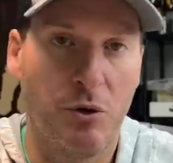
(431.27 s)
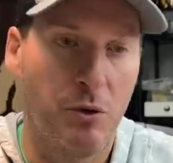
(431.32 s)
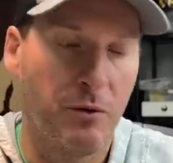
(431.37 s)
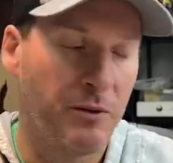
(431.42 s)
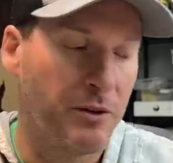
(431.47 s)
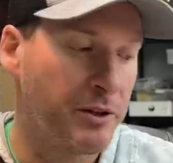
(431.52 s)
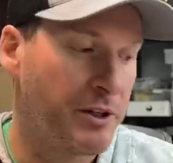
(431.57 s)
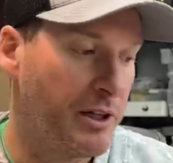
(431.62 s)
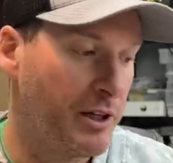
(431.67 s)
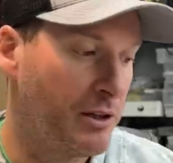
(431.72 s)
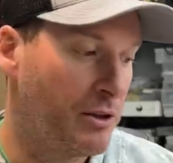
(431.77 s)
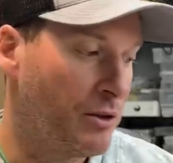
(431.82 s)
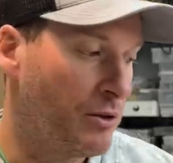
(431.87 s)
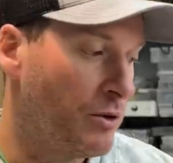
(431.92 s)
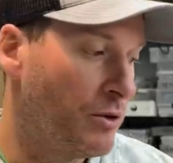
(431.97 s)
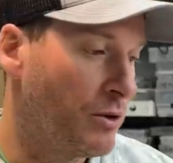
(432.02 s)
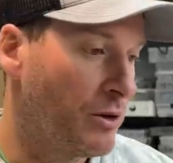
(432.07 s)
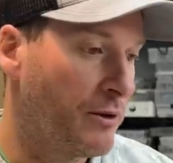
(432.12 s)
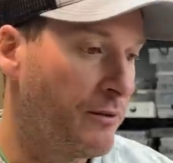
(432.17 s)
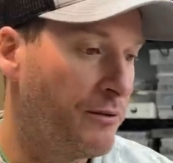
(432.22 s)
overtake the
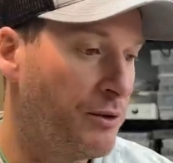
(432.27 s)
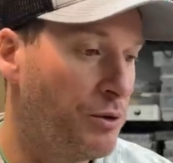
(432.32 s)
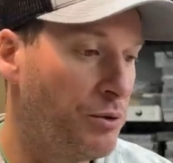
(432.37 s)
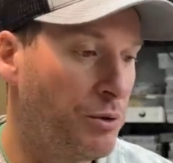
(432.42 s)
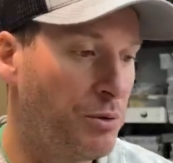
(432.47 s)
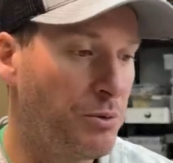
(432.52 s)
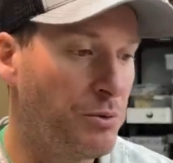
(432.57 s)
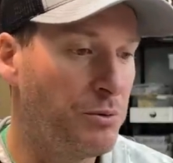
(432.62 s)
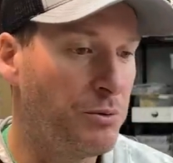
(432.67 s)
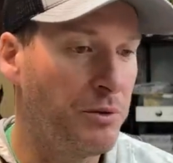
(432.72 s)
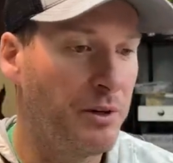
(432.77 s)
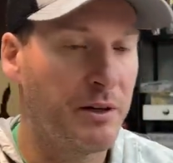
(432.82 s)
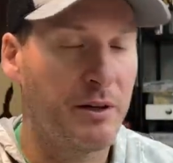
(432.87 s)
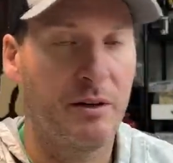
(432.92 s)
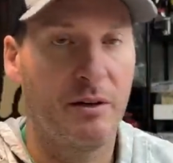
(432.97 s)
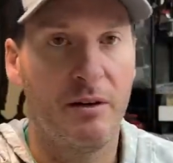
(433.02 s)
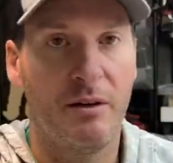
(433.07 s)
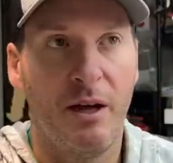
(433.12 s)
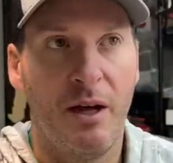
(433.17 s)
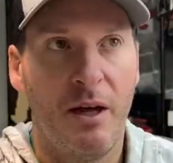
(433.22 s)
hook if you threw like
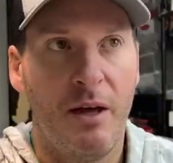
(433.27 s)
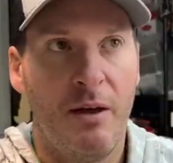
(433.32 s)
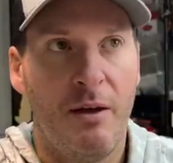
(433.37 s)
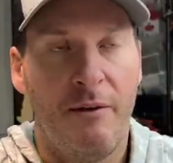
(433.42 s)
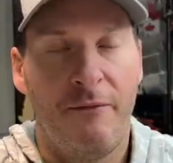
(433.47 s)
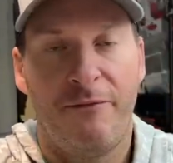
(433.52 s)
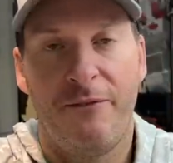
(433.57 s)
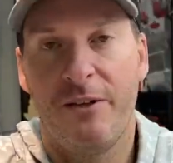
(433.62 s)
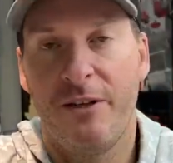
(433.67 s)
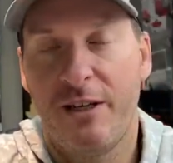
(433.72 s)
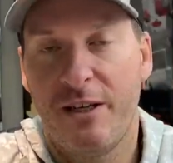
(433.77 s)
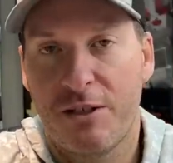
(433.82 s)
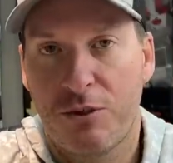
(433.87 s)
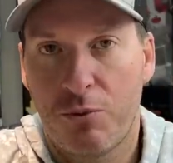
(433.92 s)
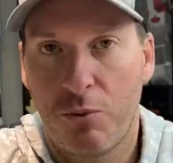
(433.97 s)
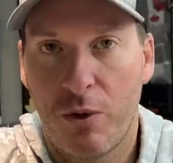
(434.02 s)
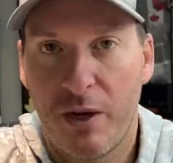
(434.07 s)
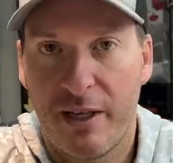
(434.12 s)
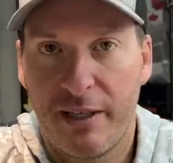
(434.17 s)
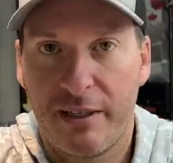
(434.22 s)
a finesse
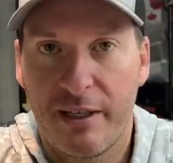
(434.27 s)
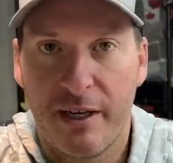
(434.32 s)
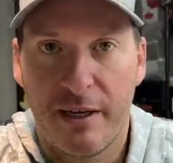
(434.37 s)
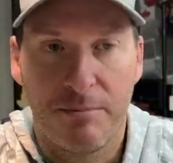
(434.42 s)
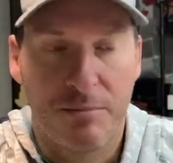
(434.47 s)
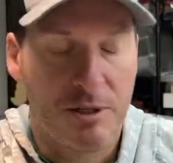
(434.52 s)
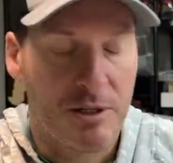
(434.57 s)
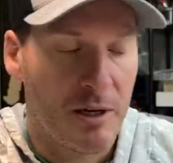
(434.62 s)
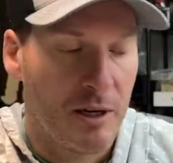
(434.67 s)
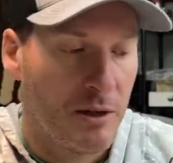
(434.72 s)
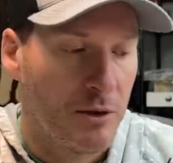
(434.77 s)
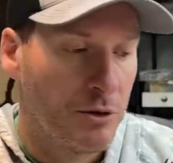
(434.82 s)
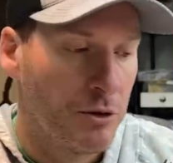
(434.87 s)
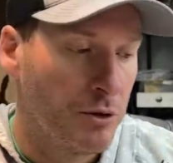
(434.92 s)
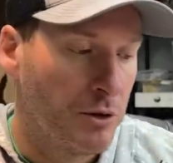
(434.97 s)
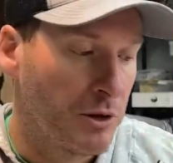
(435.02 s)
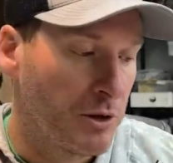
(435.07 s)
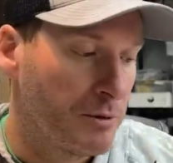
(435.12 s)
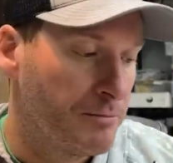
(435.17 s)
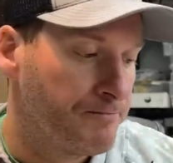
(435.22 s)
wide gap style
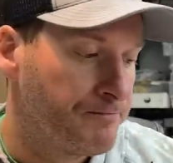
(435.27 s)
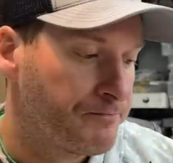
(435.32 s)
hook.